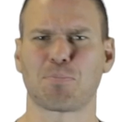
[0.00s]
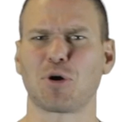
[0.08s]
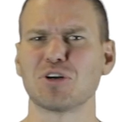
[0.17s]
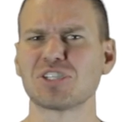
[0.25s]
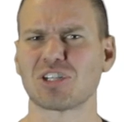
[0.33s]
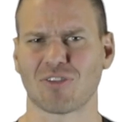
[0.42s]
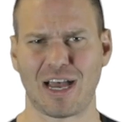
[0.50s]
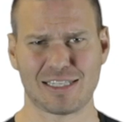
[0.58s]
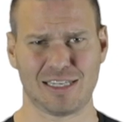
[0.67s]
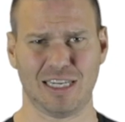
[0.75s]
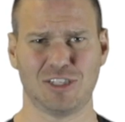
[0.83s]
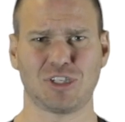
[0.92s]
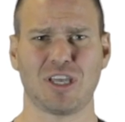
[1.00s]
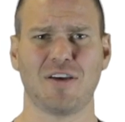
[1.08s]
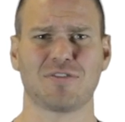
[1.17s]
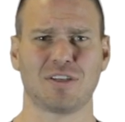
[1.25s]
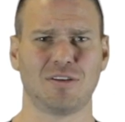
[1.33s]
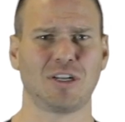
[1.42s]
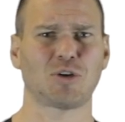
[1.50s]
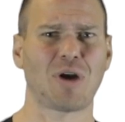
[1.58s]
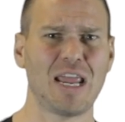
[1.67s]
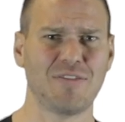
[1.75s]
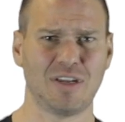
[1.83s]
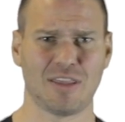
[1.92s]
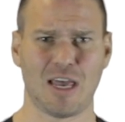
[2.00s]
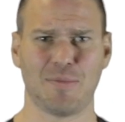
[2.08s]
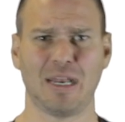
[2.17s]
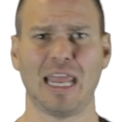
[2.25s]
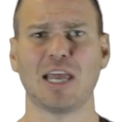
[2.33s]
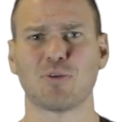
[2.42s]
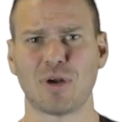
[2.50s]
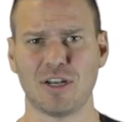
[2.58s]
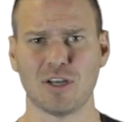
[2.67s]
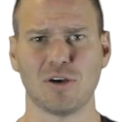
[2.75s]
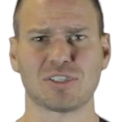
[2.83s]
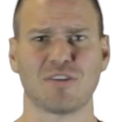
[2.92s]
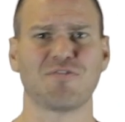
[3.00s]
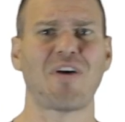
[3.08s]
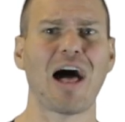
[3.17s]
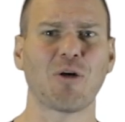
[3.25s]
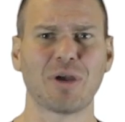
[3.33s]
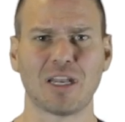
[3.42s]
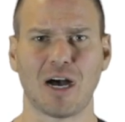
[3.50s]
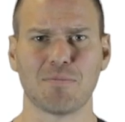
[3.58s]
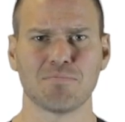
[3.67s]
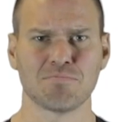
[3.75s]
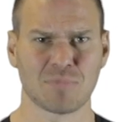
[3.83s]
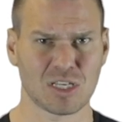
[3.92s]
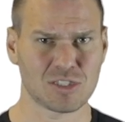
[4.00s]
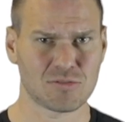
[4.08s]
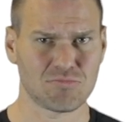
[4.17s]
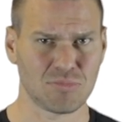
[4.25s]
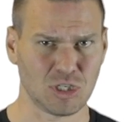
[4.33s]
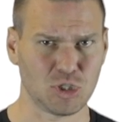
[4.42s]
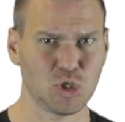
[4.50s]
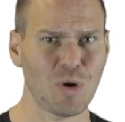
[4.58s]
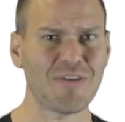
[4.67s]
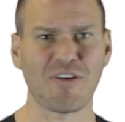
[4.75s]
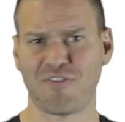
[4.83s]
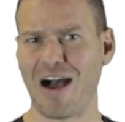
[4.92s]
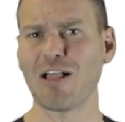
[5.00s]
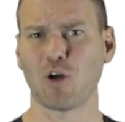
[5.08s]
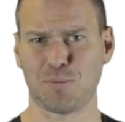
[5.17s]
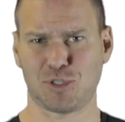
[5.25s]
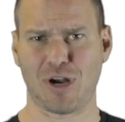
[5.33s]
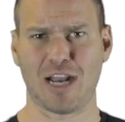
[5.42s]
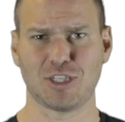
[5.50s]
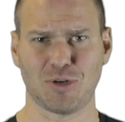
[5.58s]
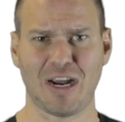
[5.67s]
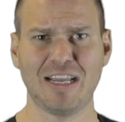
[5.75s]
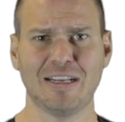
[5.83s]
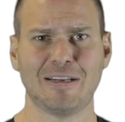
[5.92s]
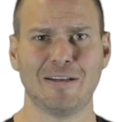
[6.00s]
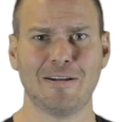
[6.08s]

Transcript: personalizing each gift and engraving them and handwritten notes and following up, because you do have a follow-up strategy, right?